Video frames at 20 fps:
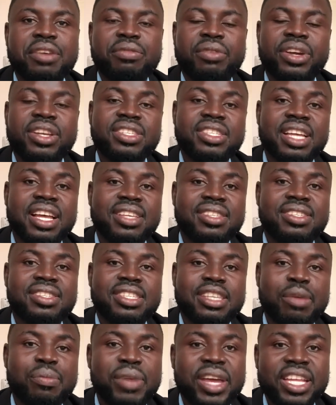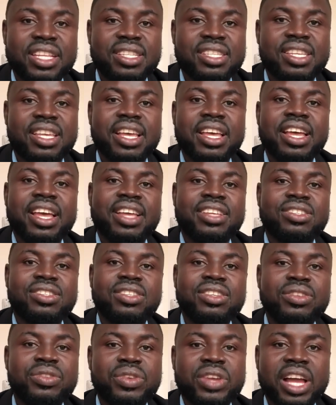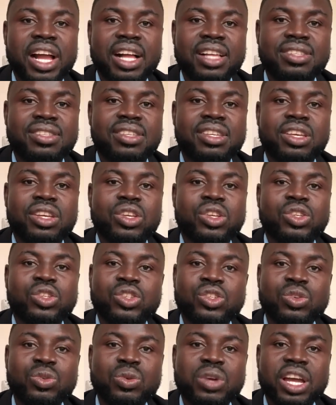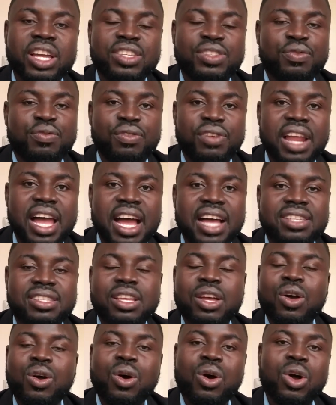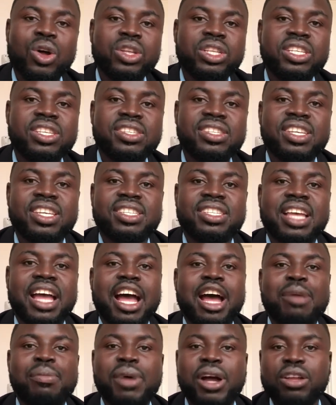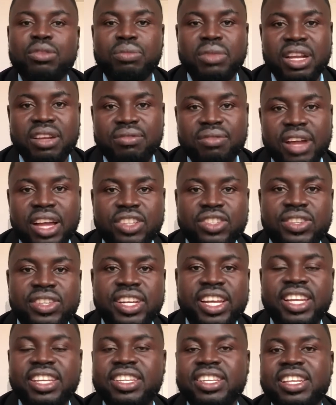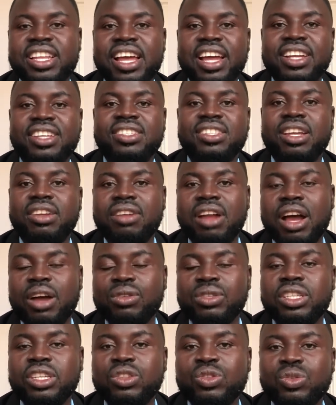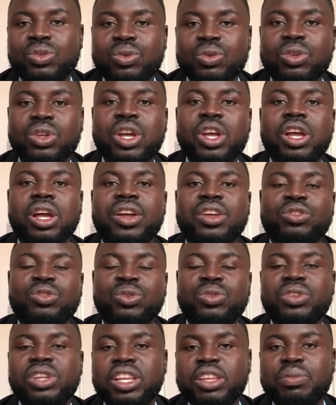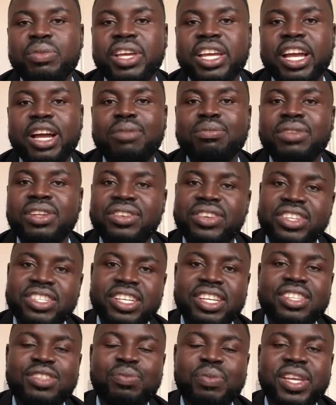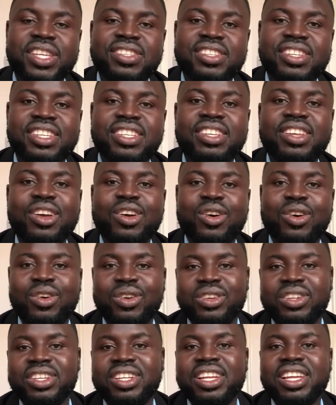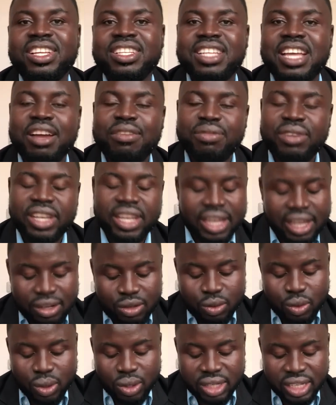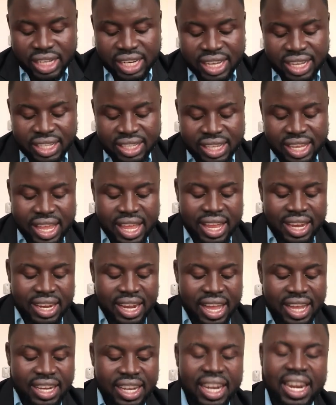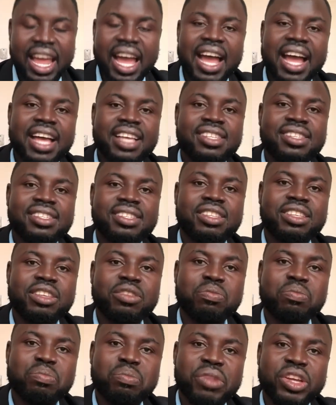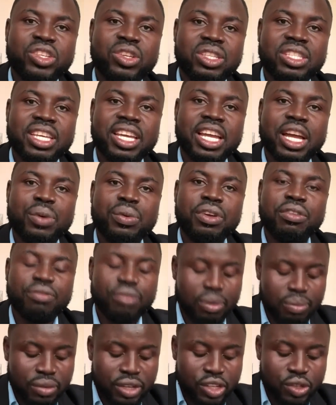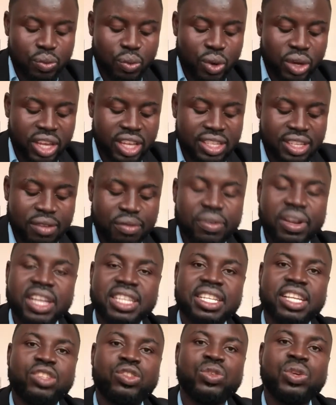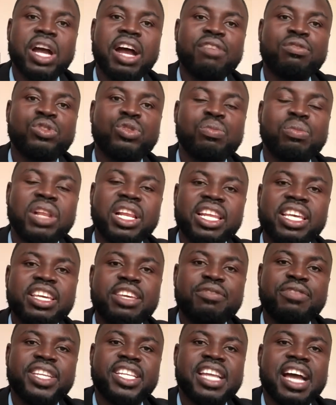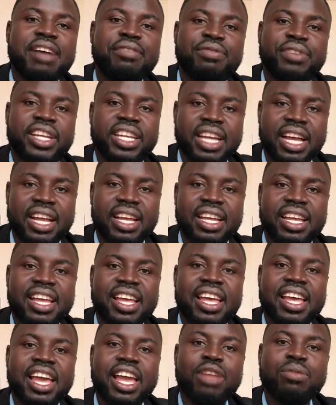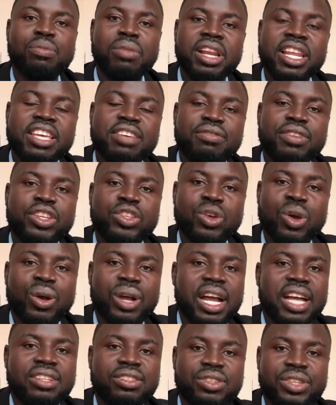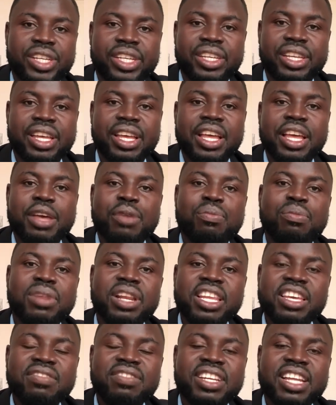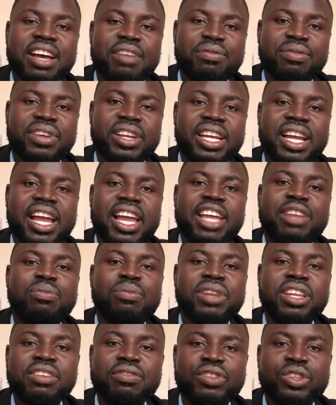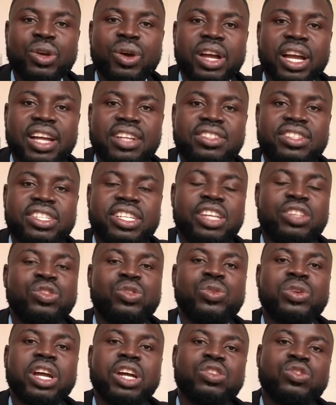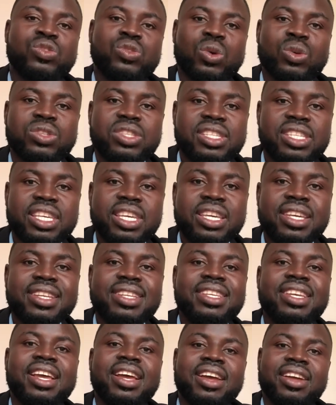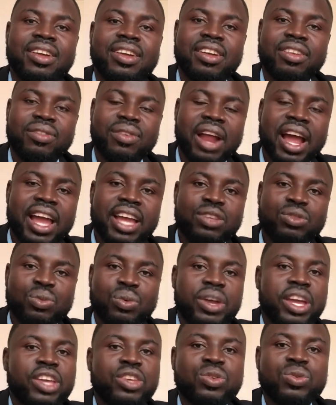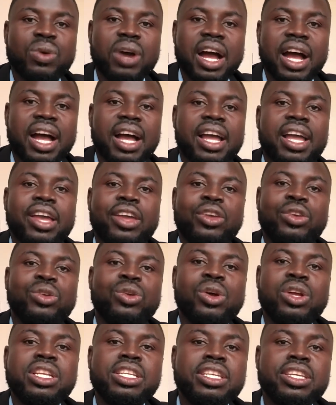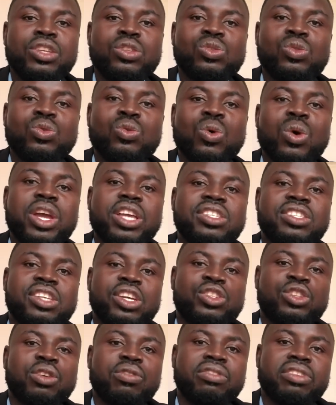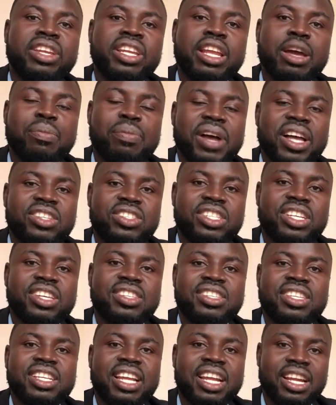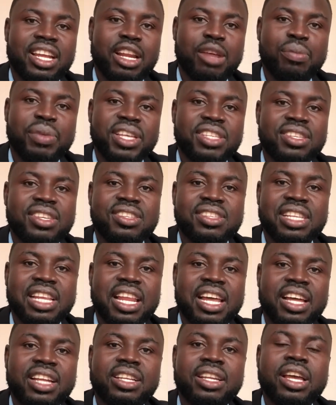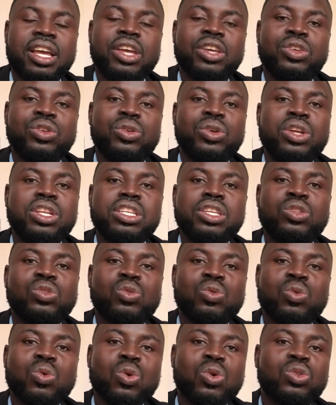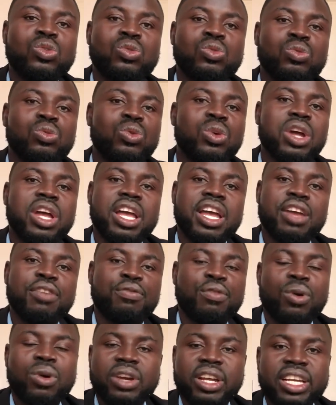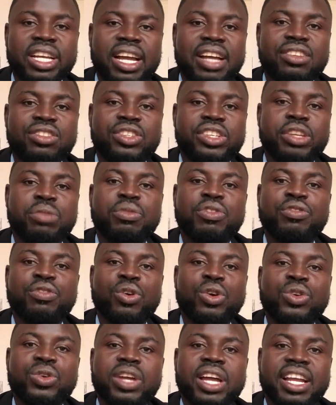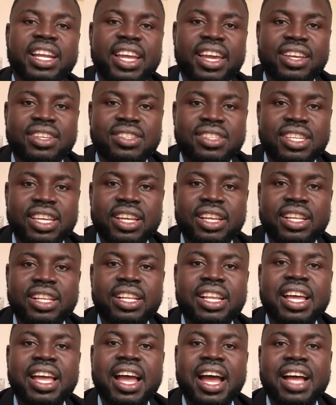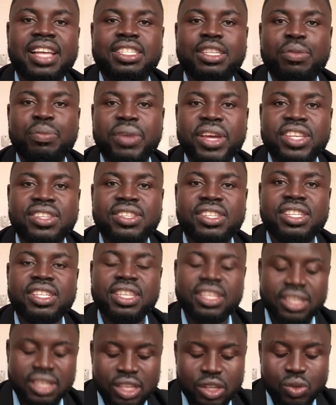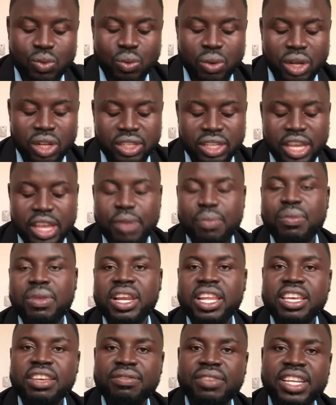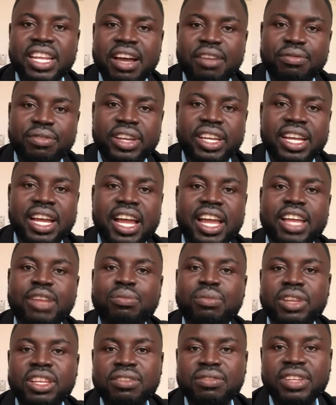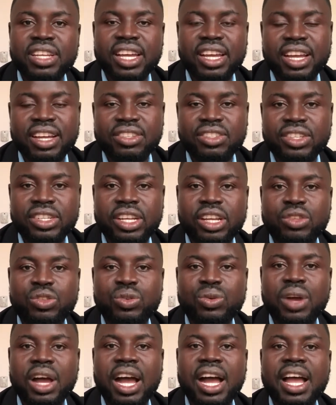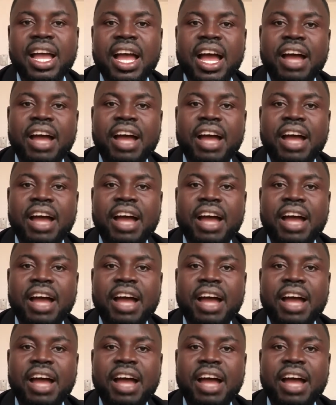For instance, cement, cereals, sugars, flours, all these things are about manufacturing, and that is the route he took to really become the richest person on the African continent. Now, the last major takeaway from this book is the fact that you have to believe in Africa and believe in your country. Believe in Africa and believe in your country that you can succeed right where you are. You don't need to go in search of greener pastures in another person's land. You don't need to go to a foreign country before you can excel as a person in this world. Believe in Africa and believe in the country that you are.